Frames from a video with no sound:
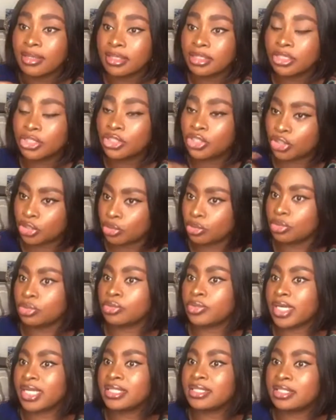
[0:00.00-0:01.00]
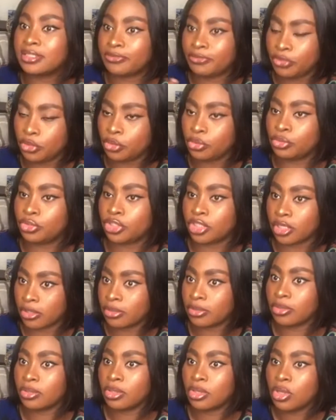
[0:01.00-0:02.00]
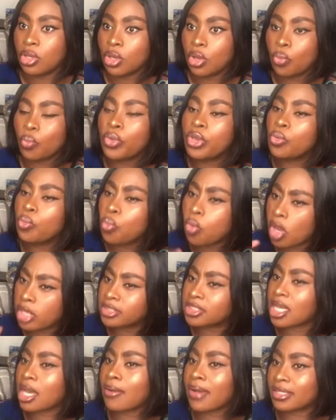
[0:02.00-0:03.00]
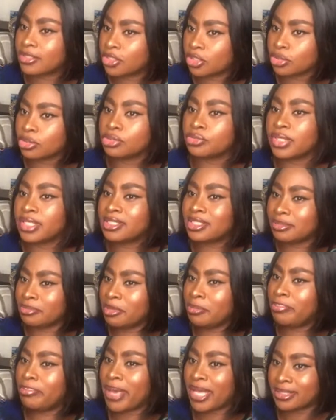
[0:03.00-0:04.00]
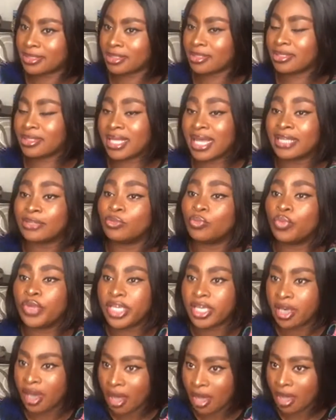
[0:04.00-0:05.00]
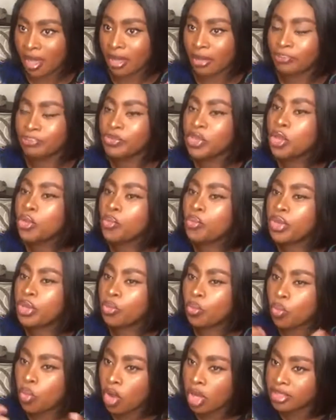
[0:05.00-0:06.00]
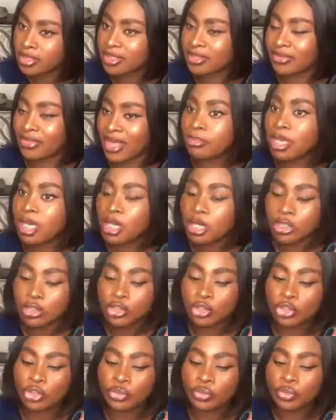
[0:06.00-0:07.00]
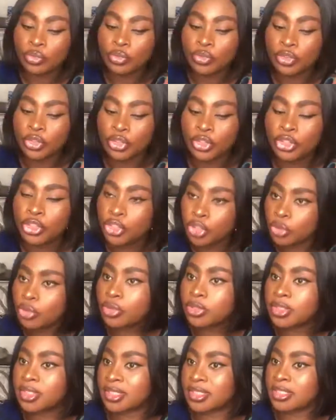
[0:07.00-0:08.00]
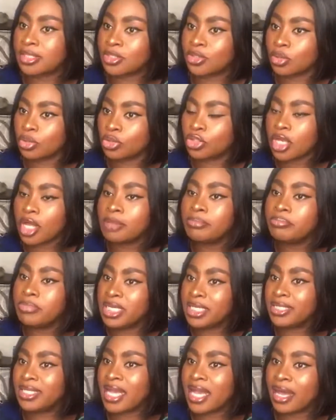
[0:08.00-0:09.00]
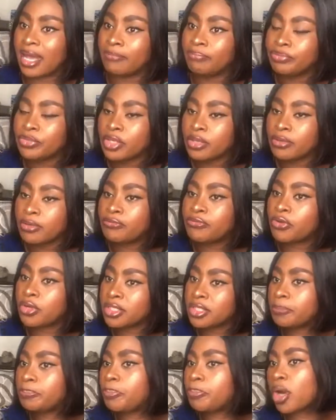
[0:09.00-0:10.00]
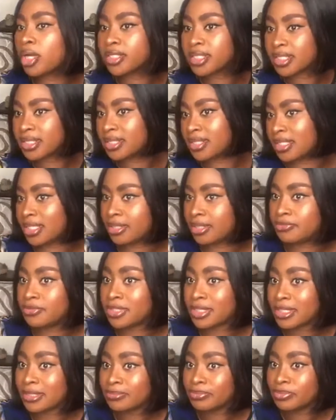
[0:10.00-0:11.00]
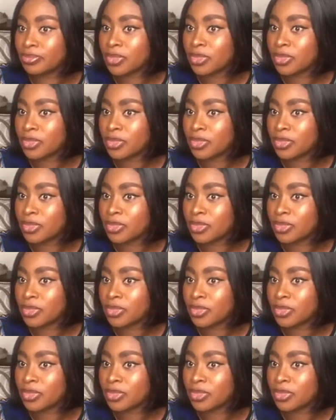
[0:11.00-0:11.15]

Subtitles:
children's future. We want our children to be better than we are. We want them to use the social media for the positives.